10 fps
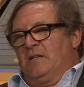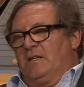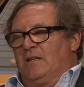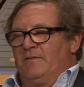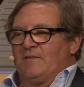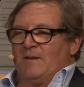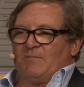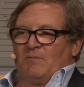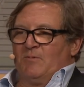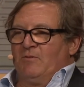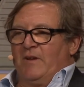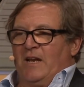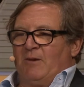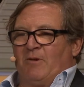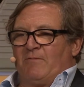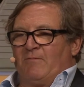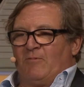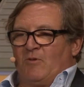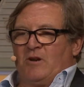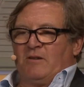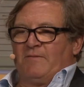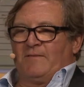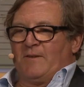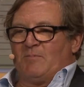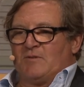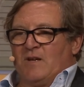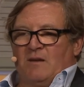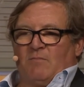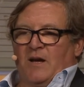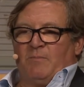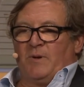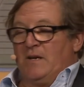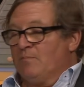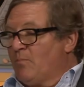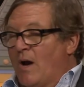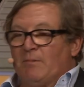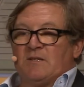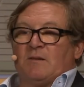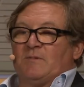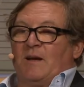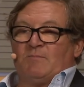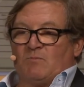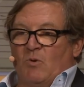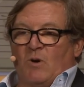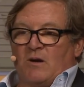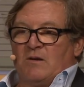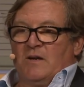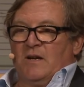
it lifts up the movie anywhere from 40 to 50%, in my opinion, probably sometimes more.